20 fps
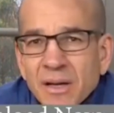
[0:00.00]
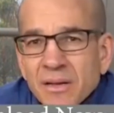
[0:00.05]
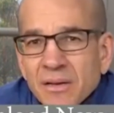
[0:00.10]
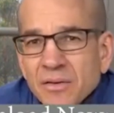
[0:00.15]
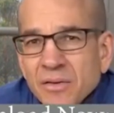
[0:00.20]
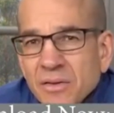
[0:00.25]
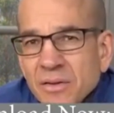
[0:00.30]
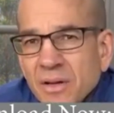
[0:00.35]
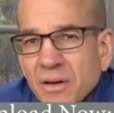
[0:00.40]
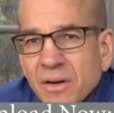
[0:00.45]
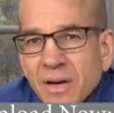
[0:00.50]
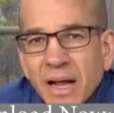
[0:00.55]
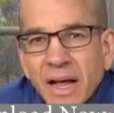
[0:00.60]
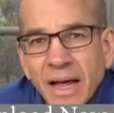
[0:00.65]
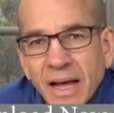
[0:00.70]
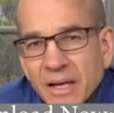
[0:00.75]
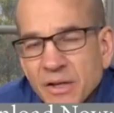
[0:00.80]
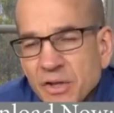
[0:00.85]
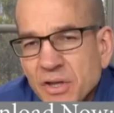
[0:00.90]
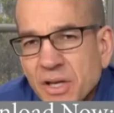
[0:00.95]
they're going
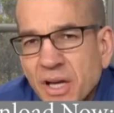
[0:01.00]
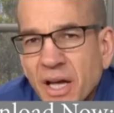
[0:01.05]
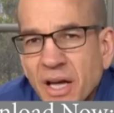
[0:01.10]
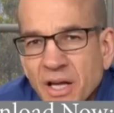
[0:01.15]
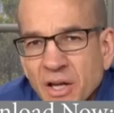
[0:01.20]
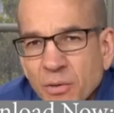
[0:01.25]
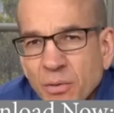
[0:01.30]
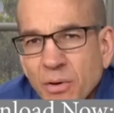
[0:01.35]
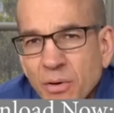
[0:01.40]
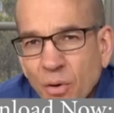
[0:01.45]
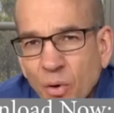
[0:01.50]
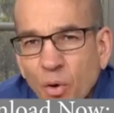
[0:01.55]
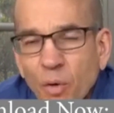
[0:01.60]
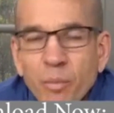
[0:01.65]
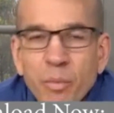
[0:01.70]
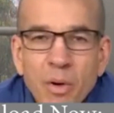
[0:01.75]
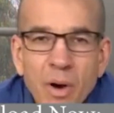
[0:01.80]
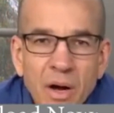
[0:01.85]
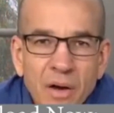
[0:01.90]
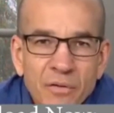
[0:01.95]
to educate you on the
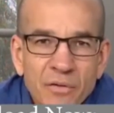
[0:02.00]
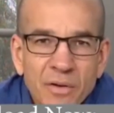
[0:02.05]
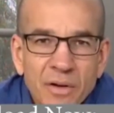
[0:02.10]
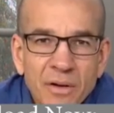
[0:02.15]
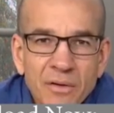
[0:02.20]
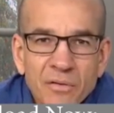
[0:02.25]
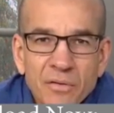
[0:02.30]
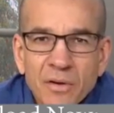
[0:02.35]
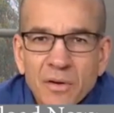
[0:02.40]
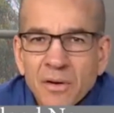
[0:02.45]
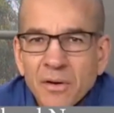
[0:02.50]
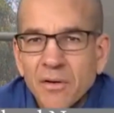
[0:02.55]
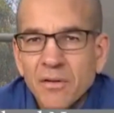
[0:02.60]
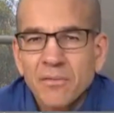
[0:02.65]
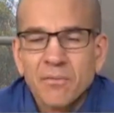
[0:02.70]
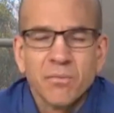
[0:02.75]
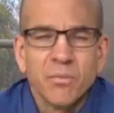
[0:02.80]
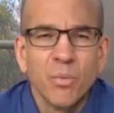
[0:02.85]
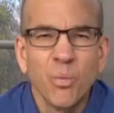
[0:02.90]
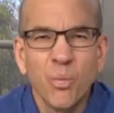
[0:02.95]
whole process
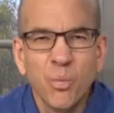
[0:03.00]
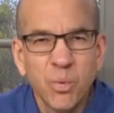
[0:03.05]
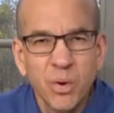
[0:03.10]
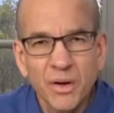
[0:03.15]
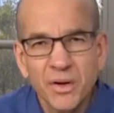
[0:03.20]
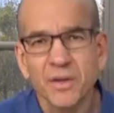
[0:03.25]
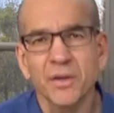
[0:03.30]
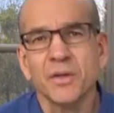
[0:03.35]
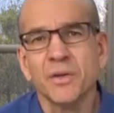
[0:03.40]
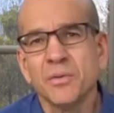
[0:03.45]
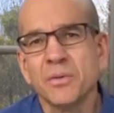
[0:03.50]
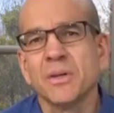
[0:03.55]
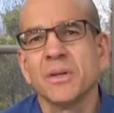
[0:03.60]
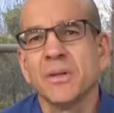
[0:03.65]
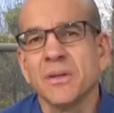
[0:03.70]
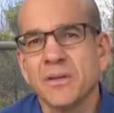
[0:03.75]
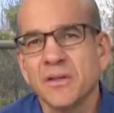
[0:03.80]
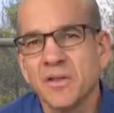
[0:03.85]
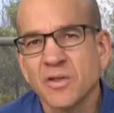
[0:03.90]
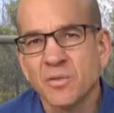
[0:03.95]
of what you
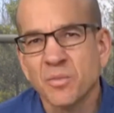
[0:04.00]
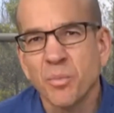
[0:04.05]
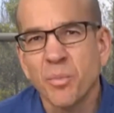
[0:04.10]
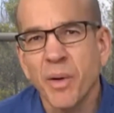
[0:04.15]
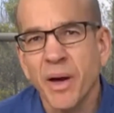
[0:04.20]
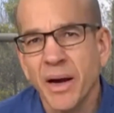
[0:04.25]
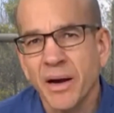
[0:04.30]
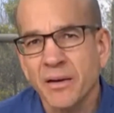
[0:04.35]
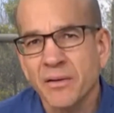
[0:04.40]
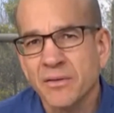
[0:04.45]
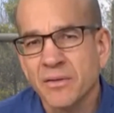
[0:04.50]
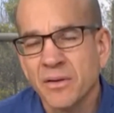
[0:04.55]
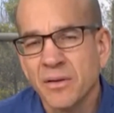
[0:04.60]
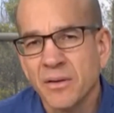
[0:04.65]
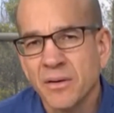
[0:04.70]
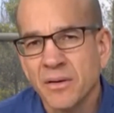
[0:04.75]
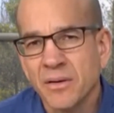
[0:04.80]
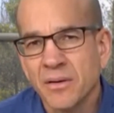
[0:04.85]
can expect,